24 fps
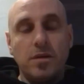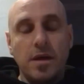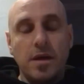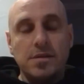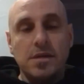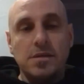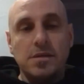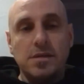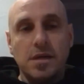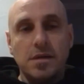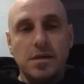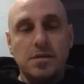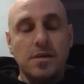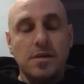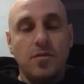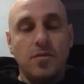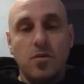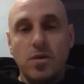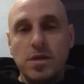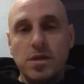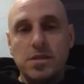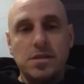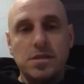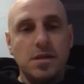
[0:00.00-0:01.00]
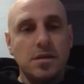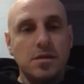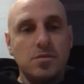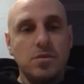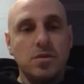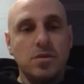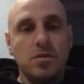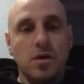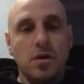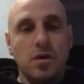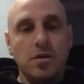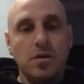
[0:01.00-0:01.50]
as I say, as I've always said this,
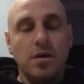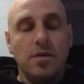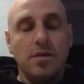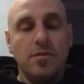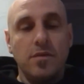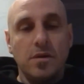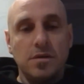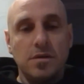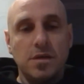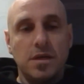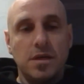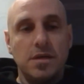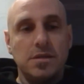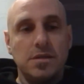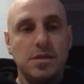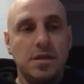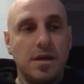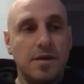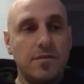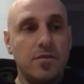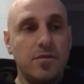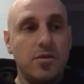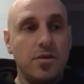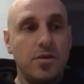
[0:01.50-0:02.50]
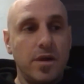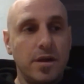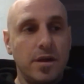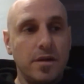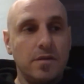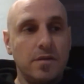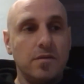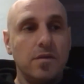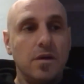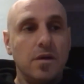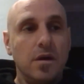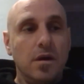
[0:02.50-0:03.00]
we don't give those kids enough
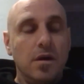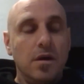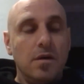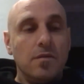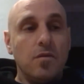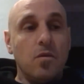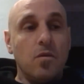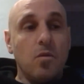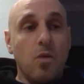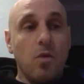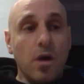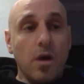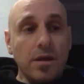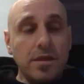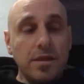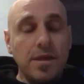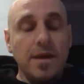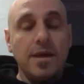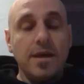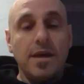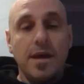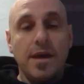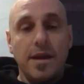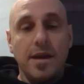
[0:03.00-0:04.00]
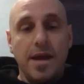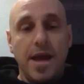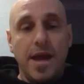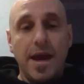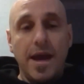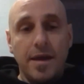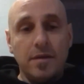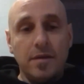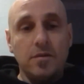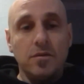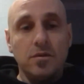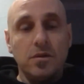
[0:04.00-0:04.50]
credit for what they can
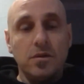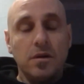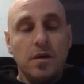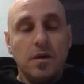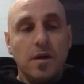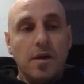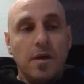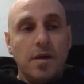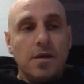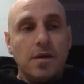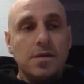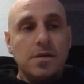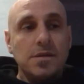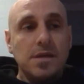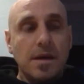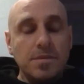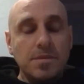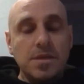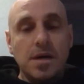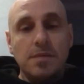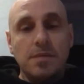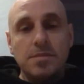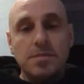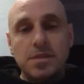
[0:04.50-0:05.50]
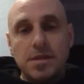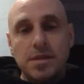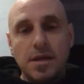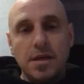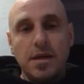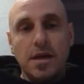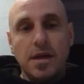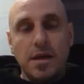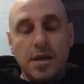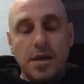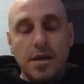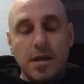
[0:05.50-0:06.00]
handle. Sometimes
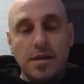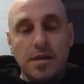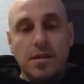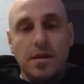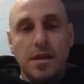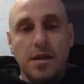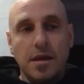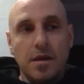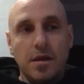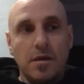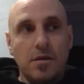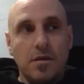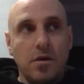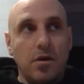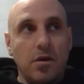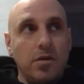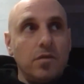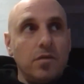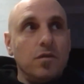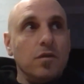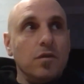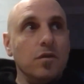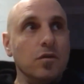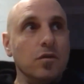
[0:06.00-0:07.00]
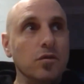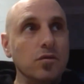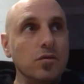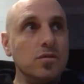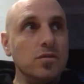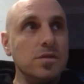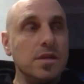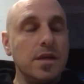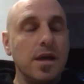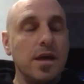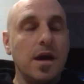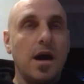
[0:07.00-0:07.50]
telling a kid that they're going to
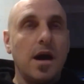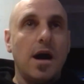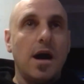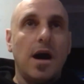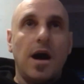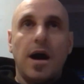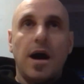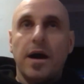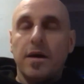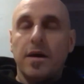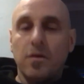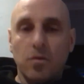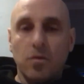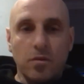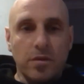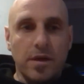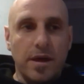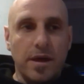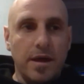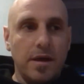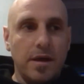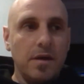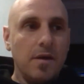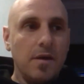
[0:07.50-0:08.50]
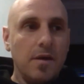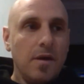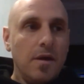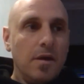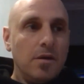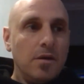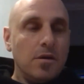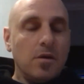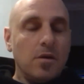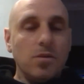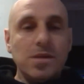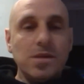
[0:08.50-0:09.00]
lose their eye, or
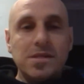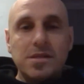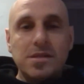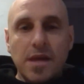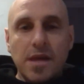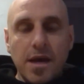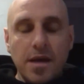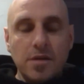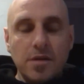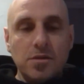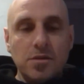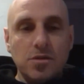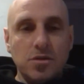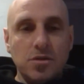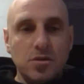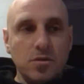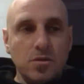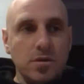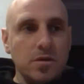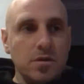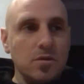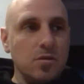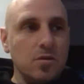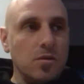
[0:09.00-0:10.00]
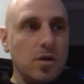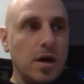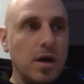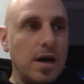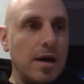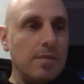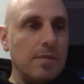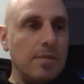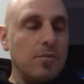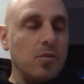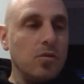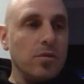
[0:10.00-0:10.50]
we're scared to do it,
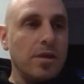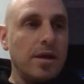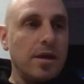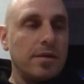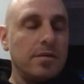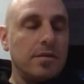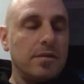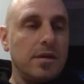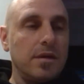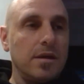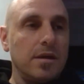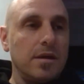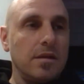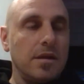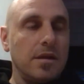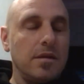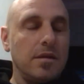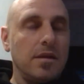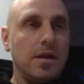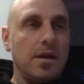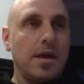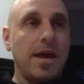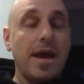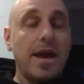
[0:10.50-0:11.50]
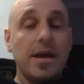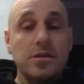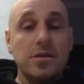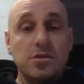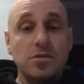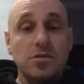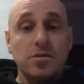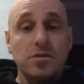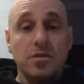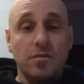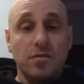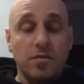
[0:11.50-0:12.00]
or that their
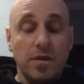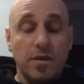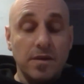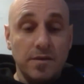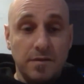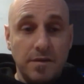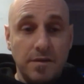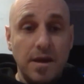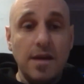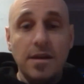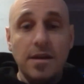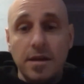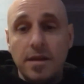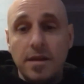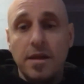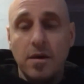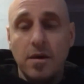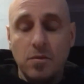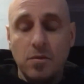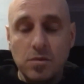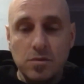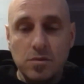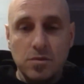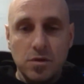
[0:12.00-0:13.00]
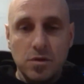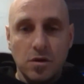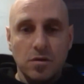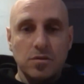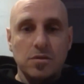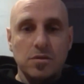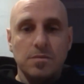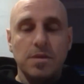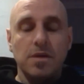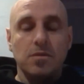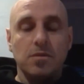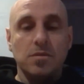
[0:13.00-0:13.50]
cancer is deadly. That was told
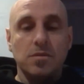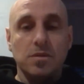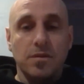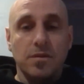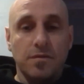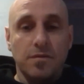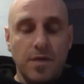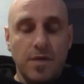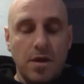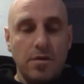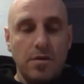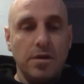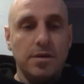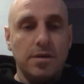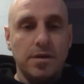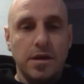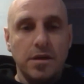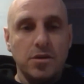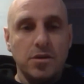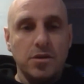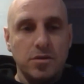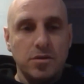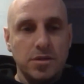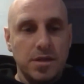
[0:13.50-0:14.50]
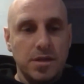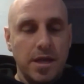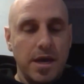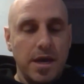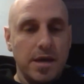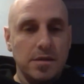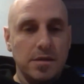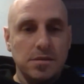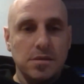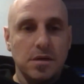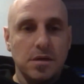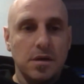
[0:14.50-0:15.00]
to me. It was a very dangerous
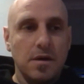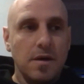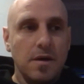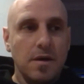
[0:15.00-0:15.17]
cancer.